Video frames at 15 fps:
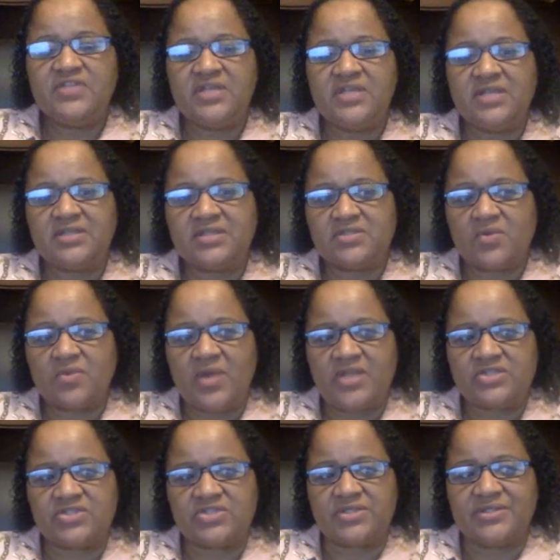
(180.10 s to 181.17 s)
get this
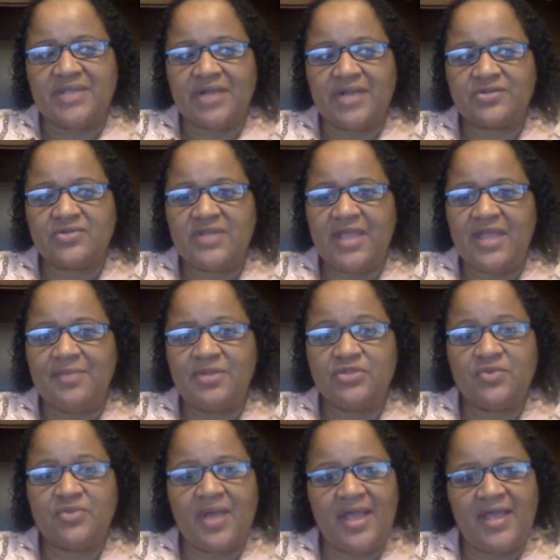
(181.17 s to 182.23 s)
question, Dr. Damon,
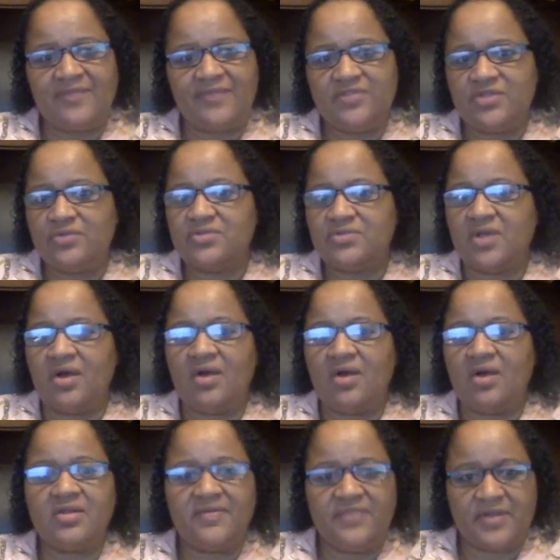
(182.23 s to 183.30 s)
do I have to use
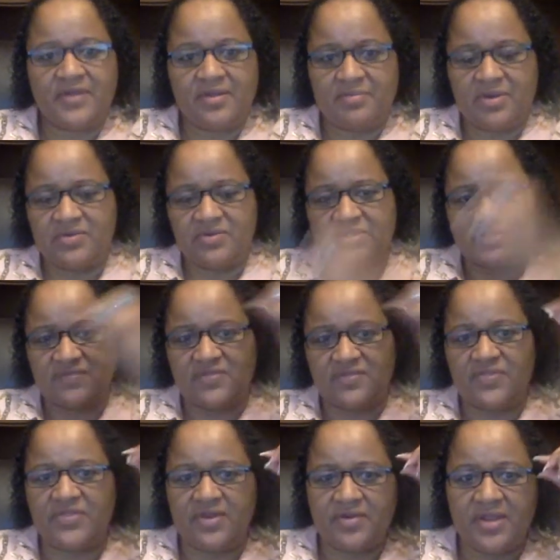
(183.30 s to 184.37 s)
all of the components of the
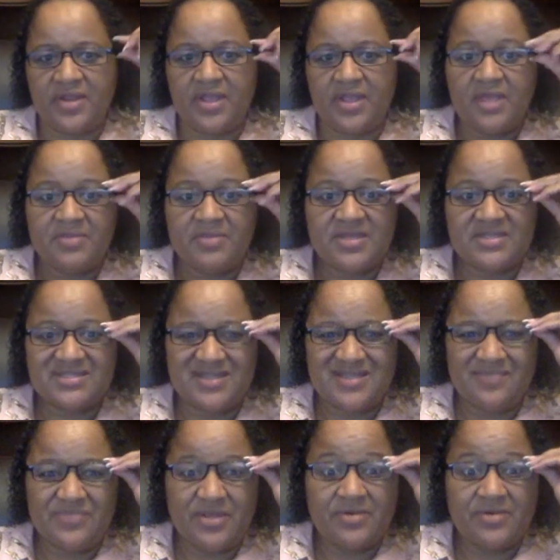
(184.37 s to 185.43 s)
theory? Because
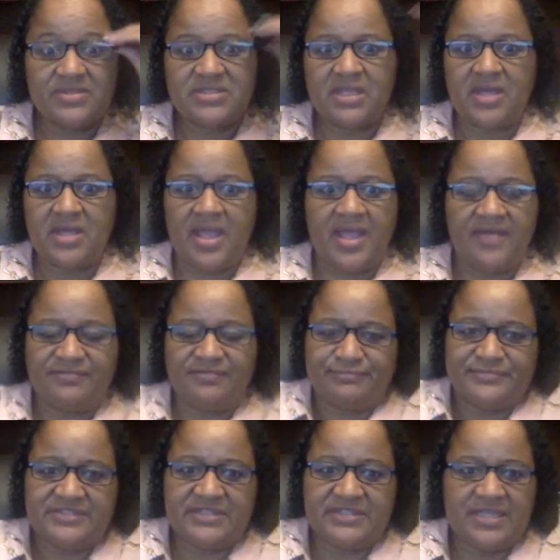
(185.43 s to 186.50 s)
some theories can have
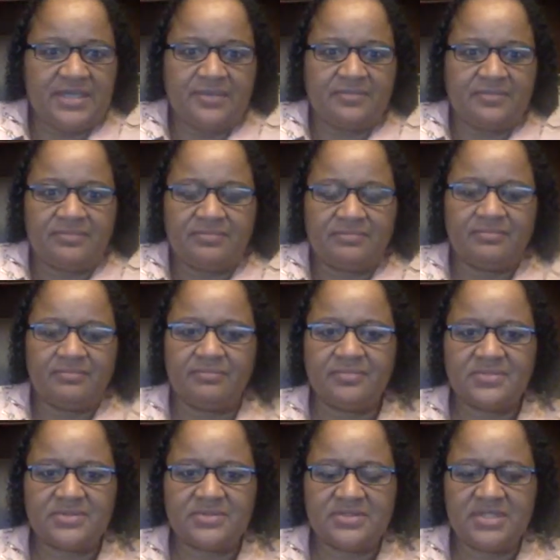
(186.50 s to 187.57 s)
10
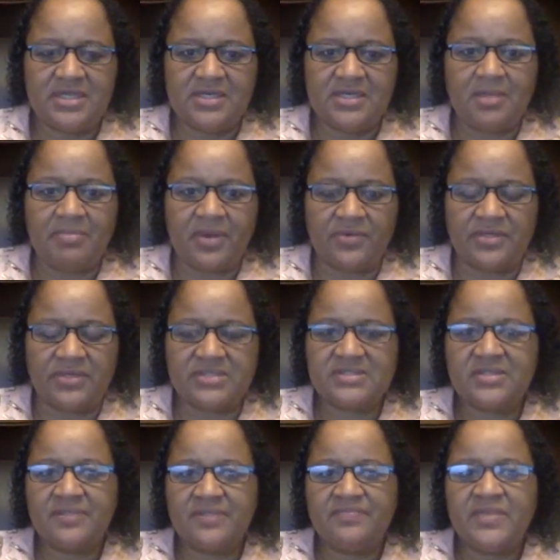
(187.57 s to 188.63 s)

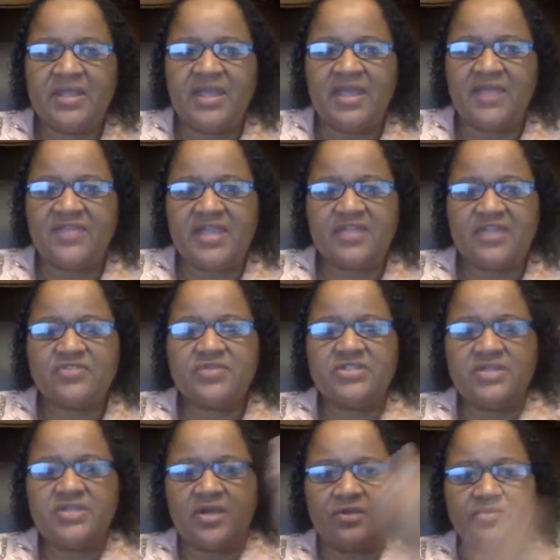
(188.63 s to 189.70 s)
components. And the answer is
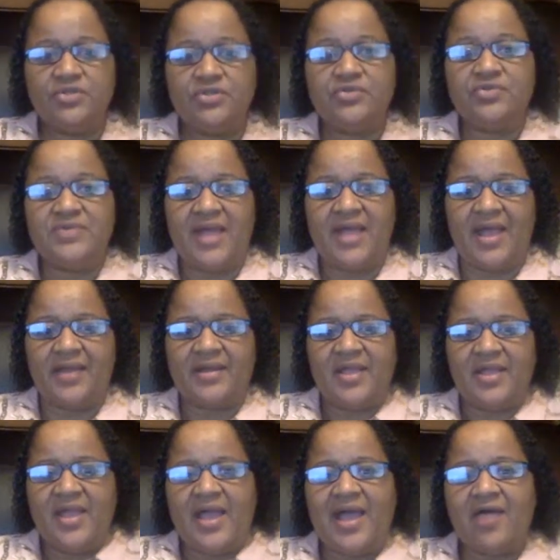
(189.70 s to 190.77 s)
no, you do not.
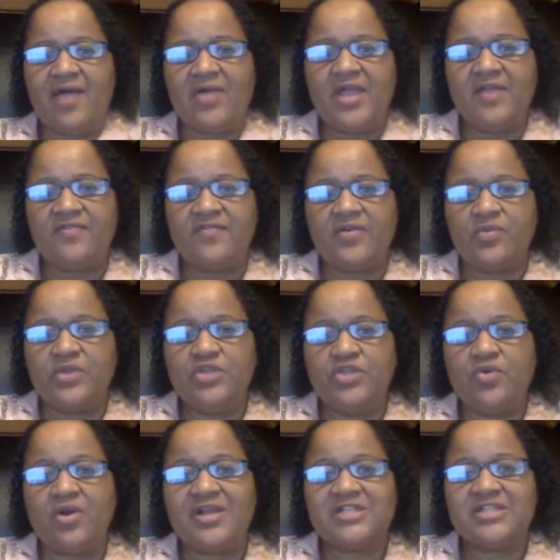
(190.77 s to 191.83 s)
However, when
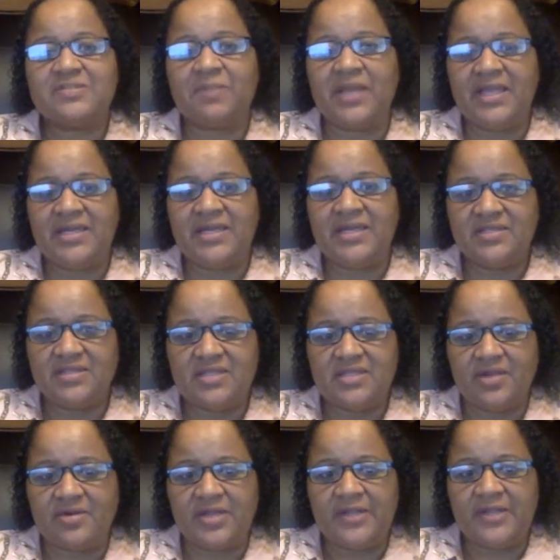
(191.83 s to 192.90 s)
you are explaining the
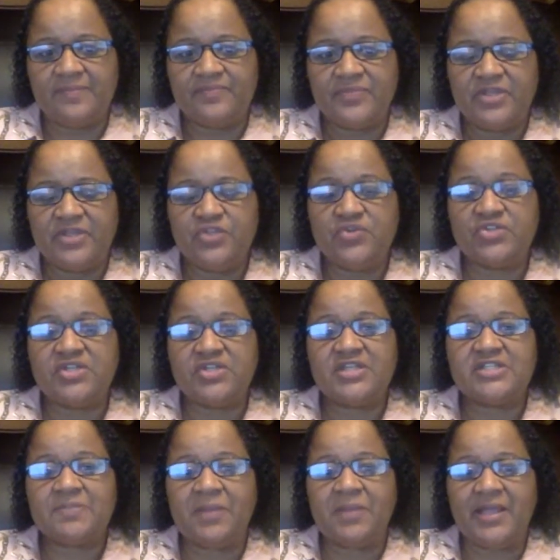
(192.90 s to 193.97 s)
theory, you should
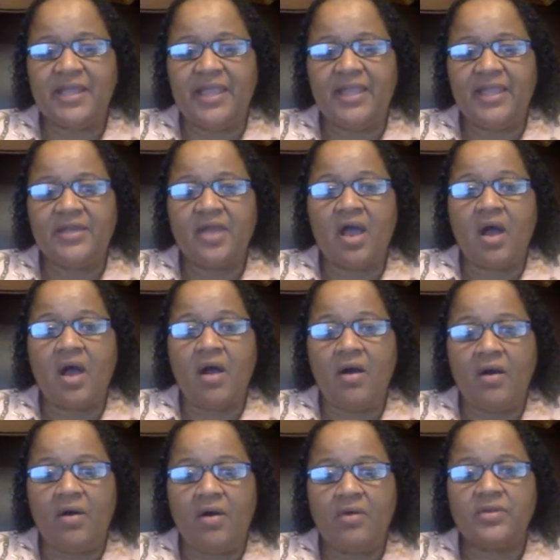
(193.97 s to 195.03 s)
explain
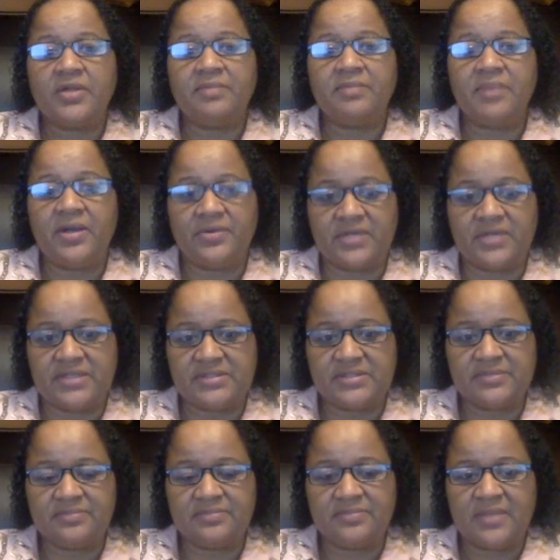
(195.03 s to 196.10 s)
all
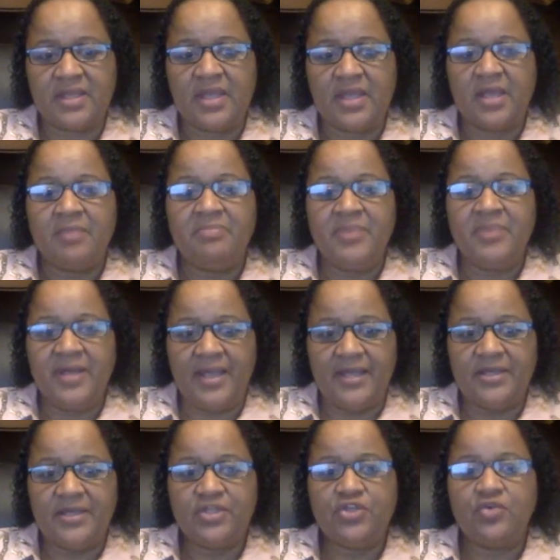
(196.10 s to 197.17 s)
components.
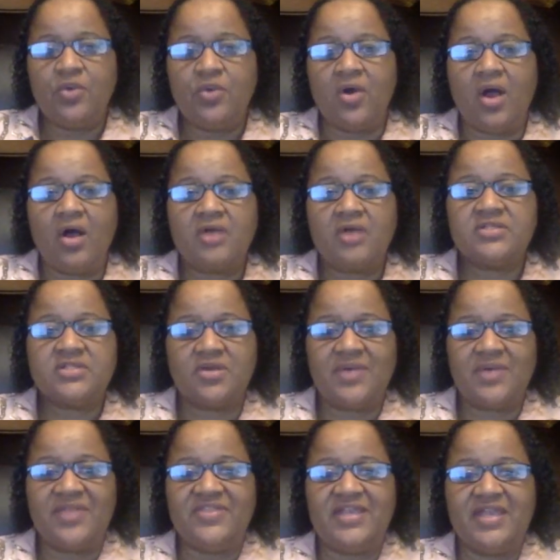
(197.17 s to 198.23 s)
But you will also,
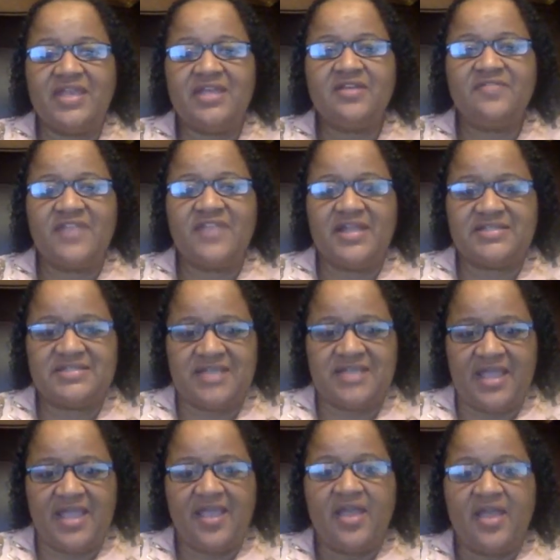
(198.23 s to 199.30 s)
at the end of that,
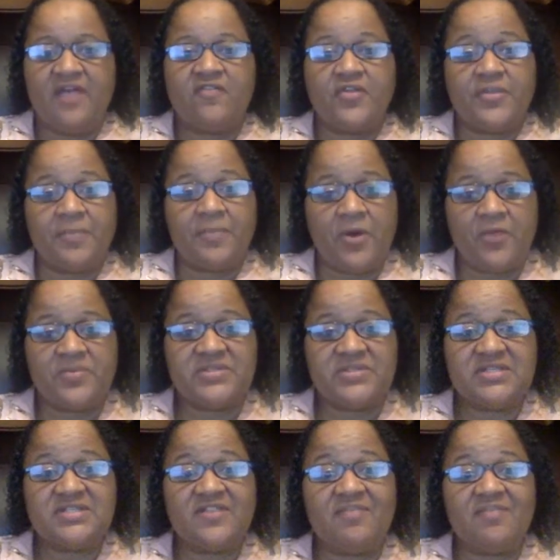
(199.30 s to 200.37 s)
say, for the
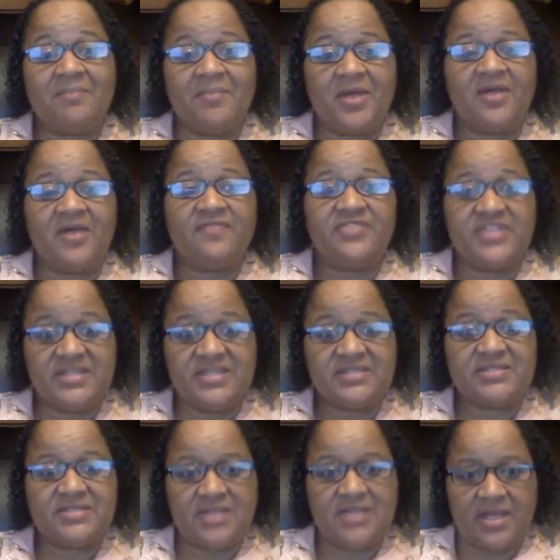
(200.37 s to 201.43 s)
purposes of this
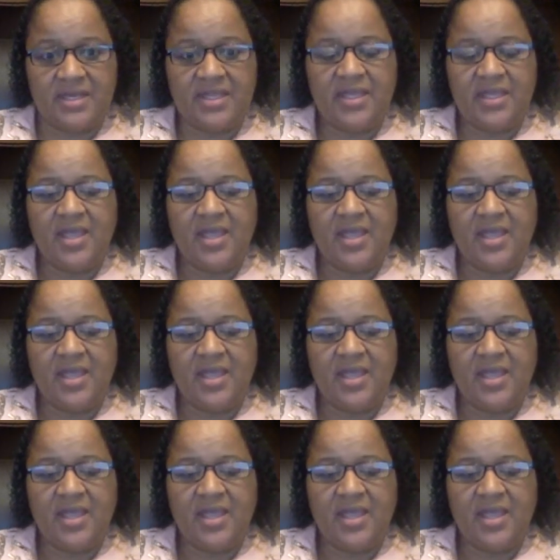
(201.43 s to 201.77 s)
study,